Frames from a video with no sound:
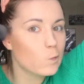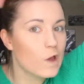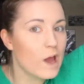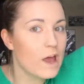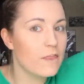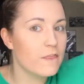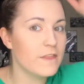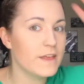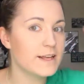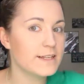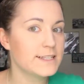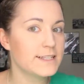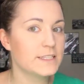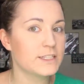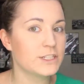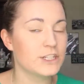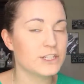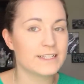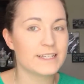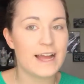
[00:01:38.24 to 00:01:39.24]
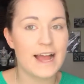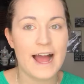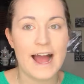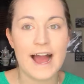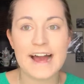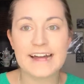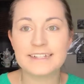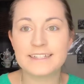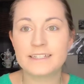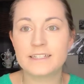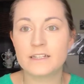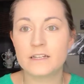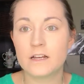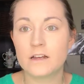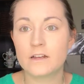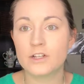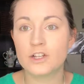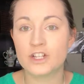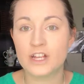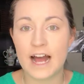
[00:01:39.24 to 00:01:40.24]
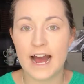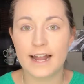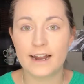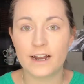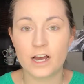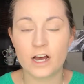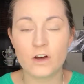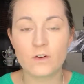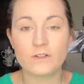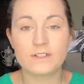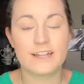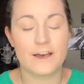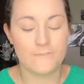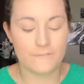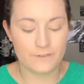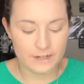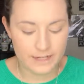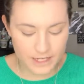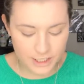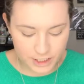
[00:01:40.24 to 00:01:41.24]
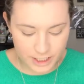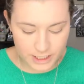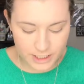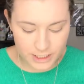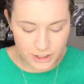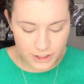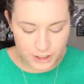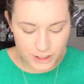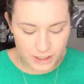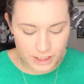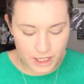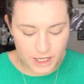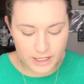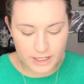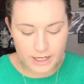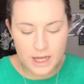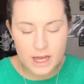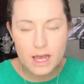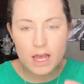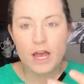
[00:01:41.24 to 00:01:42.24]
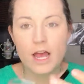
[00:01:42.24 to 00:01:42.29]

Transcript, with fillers: And this just adds shadow definition to your look.